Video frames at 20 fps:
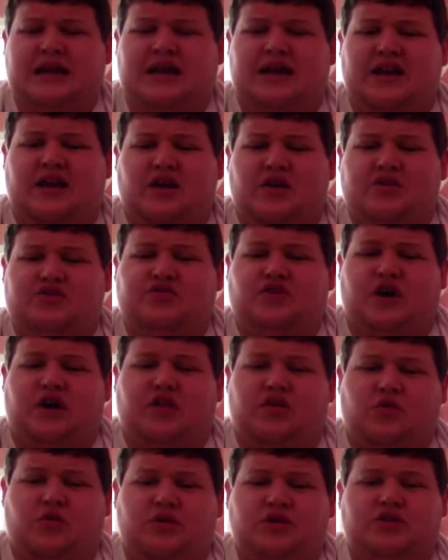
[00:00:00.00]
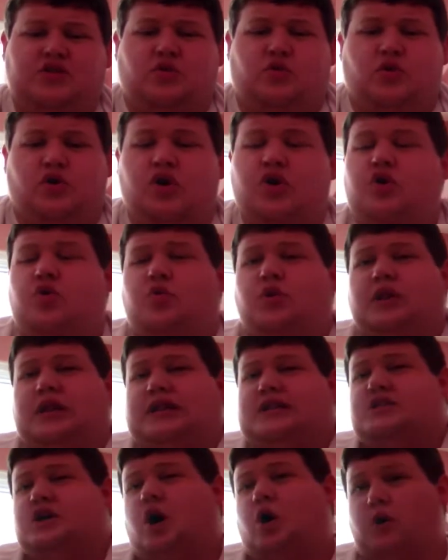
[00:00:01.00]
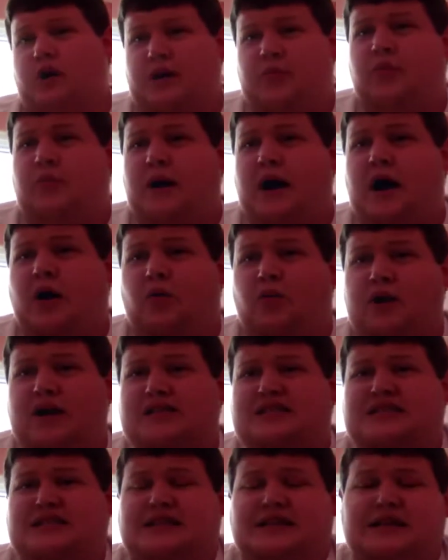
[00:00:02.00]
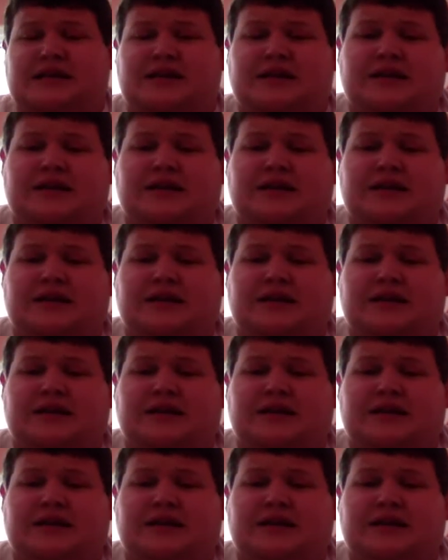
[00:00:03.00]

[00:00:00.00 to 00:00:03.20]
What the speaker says: you know, his father was the one who really taught him about wrestling.